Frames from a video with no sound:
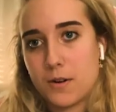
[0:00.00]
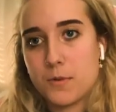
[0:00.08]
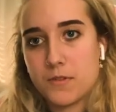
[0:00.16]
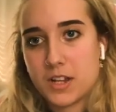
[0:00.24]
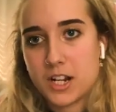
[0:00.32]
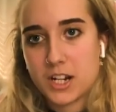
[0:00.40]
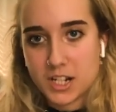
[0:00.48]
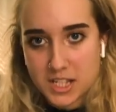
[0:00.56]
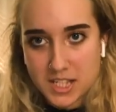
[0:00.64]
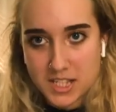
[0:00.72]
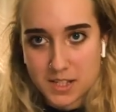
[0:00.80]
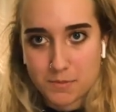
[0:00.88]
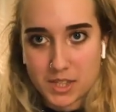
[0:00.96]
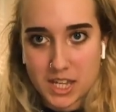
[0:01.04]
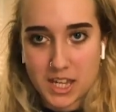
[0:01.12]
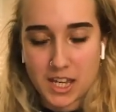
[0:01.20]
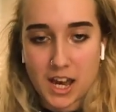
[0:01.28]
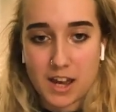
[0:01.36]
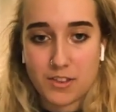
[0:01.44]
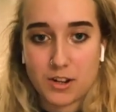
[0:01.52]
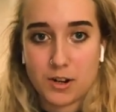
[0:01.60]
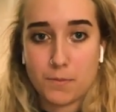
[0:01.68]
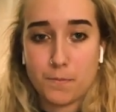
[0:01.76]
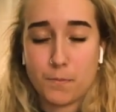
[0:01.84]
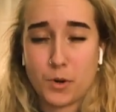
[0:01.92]
movie. You're gonna see something either
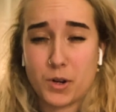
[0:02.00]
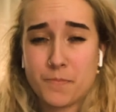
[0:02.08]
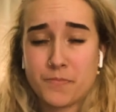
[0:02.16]
more